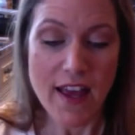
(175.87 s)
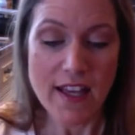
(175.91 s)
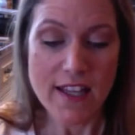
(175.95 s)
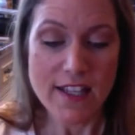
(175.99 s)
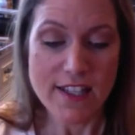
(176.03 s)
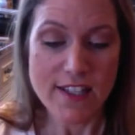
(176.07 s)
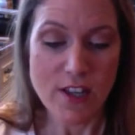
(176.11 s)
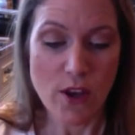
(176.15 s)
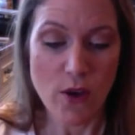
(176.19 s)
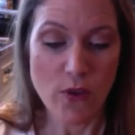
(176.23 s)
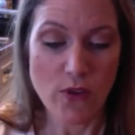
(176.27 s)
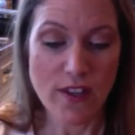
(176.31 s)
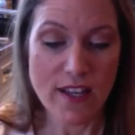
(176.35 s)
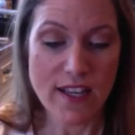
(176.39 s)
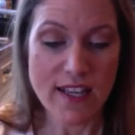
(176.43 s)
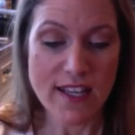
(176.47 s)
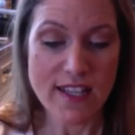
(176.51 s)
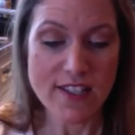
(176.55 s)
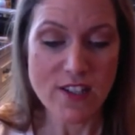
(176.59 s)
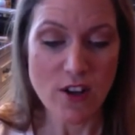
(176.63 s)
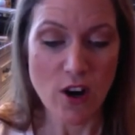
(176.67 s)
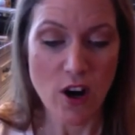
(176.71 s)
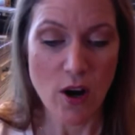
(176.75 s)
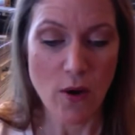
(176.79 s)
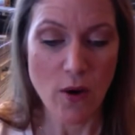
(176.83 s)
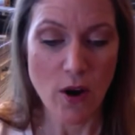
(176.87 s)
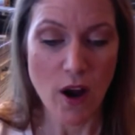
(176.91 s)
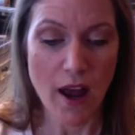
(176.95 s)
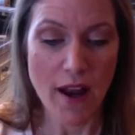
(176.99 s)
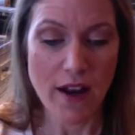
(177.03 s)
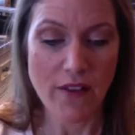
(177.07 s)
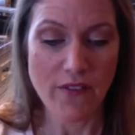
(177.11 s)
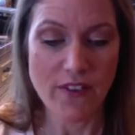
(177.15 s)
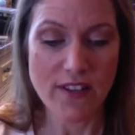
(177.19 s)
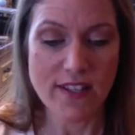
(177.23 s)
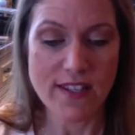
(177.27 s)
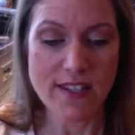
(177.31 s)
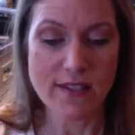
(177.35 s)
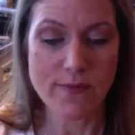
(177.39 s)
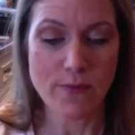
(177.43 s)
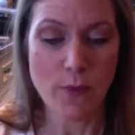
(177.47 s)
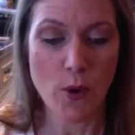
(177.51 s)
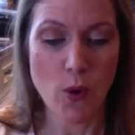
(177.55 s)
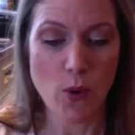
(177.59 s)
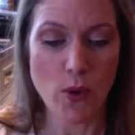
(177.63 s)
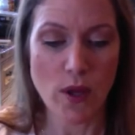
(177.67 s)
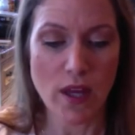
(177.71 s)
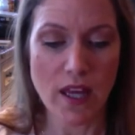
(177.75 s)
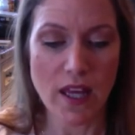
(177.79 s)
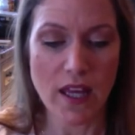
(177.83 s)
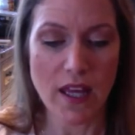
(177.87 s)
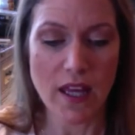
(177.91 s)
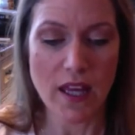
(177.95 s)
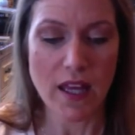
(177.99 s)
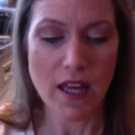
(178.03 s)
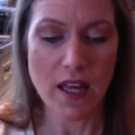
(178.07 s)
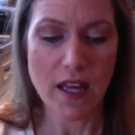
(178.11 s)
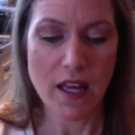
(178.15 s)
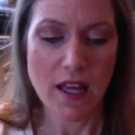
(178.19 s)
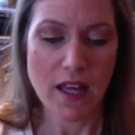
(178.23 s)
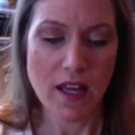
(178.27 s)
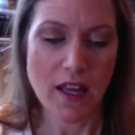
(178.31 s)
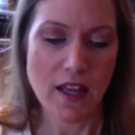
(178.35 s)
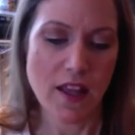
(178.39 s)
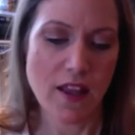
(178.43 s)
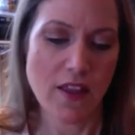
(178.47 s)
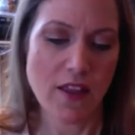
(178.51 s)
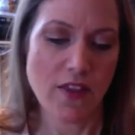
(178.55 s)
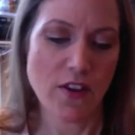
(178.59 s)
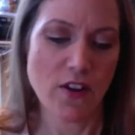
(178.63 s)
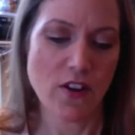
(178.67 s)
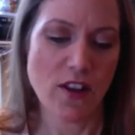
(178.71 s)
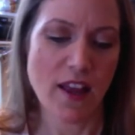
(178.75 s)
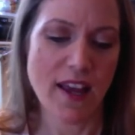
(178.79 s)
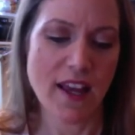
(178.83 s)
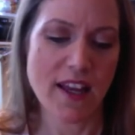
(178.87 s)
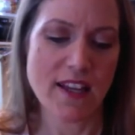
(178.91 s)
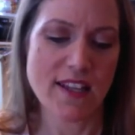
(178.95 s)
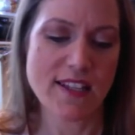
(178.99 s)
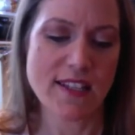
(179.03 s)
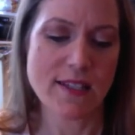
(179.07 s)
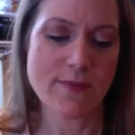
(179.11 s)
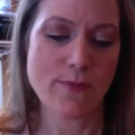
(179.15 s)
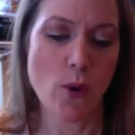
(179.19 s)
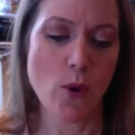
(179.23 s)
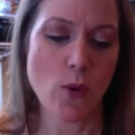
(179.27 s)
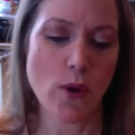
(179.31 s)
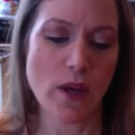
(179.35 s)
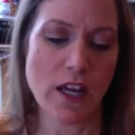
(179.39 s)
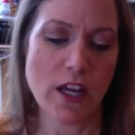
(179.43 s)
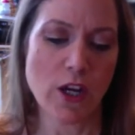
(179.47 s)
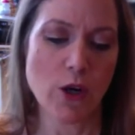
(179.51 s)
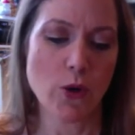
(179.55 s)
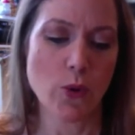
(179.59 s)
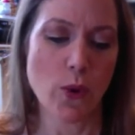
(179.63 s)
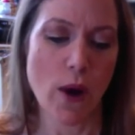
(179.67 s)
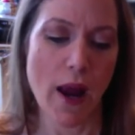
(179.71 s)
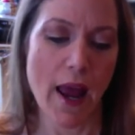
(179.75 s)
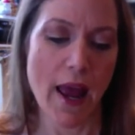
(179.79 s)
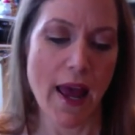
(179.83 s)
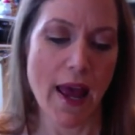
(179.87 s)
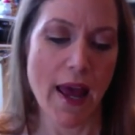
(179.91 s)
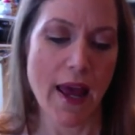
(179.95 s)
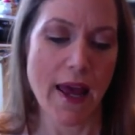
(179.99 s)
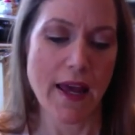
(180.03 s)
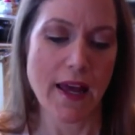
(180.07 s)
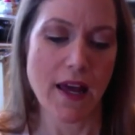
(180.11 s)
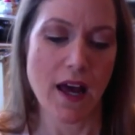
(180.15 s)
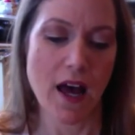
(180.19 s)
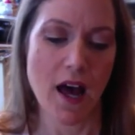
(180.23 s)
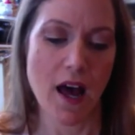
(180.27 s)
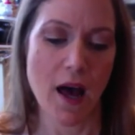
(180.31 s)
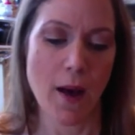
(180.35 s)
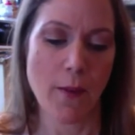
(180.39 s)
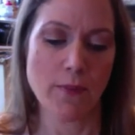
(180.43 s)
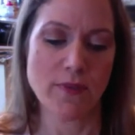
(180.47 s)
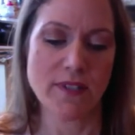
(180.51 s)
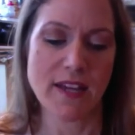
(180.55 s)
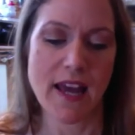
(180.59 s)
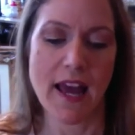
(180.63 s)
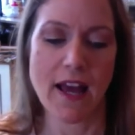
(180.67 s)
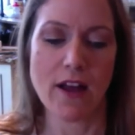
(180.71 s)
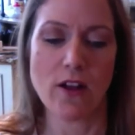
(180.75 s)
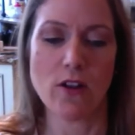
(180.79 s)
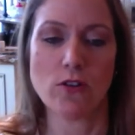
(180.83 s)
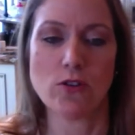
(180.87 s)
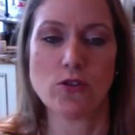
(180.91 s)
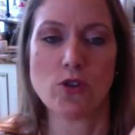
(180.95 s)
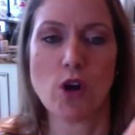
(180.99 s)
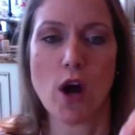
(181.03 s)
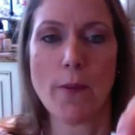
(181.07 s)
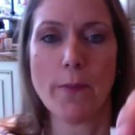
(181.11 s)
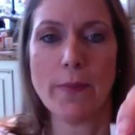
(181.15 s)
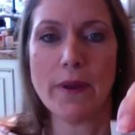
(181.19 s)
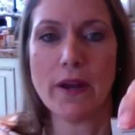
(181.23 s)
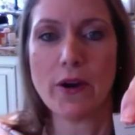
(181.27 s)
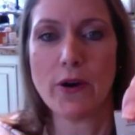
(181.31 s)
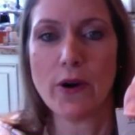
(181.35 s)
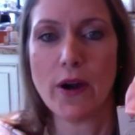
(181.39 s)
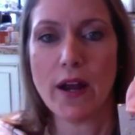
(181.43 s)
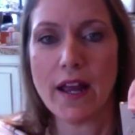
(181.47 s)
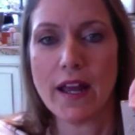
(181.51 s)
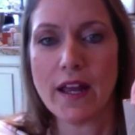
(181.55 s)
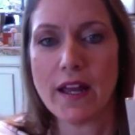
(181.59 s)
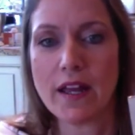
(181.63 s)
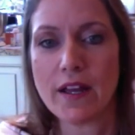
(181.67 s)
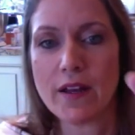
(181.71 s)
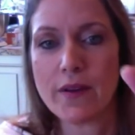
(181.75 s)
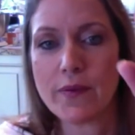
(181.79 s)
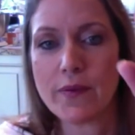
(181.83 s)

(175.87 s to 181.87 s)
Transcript: So these are kind of a smoky, they're like a smoky gray um, dangle drop earring.